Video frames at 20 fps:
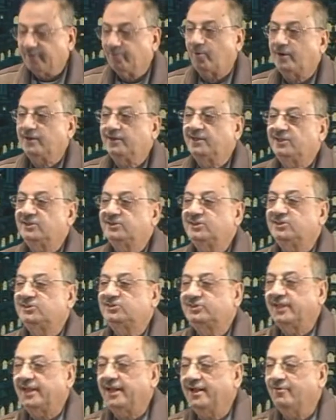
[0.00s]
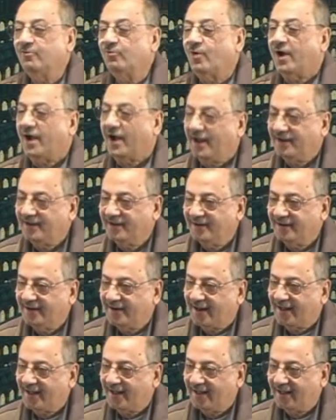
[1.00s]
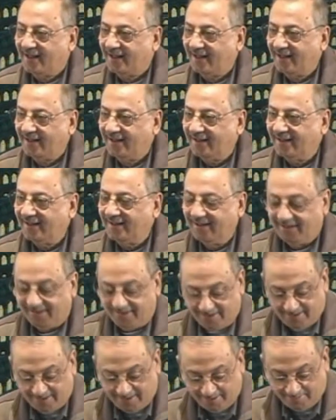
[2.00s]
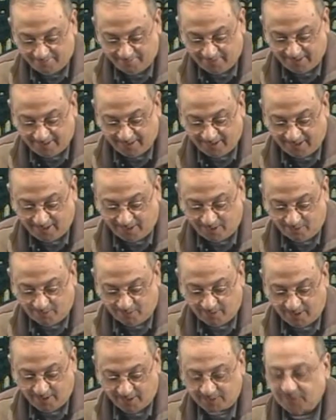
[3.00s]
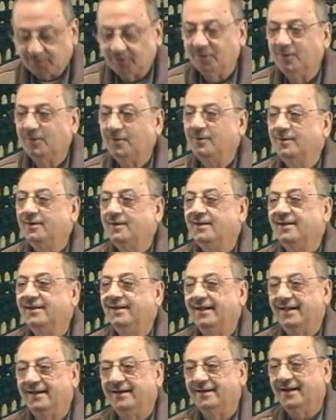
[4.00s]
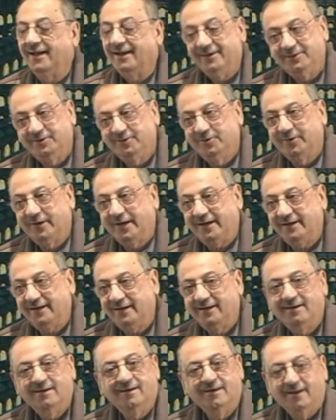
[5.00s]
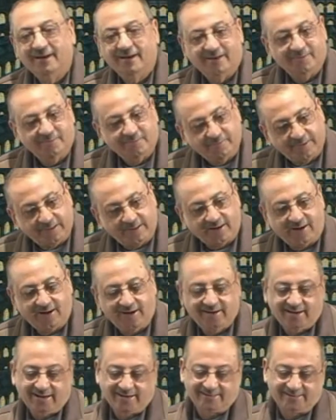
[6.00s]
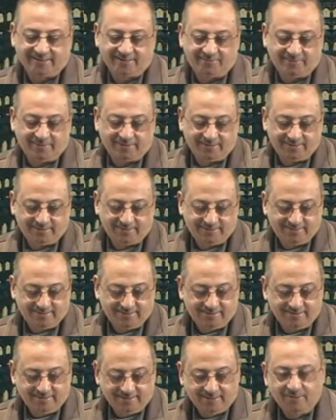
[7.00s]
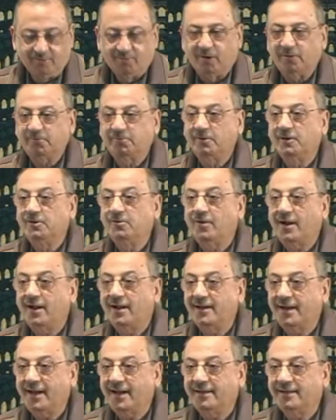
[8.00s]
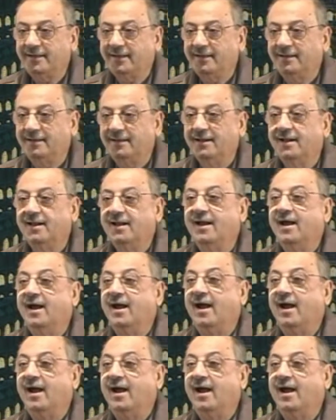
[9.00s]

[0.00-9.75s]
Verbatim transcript: And what does it say? Wa anna min akhwatu inna. Do you get it? But highlight it, brother. What will you highlight it?